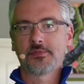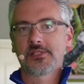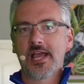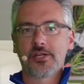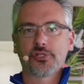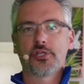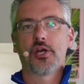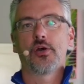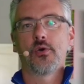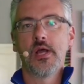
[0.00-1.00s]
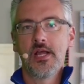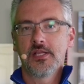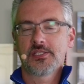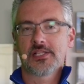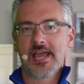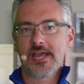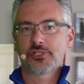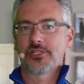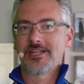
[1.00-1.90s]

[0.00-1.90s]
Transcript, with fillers: slash go slash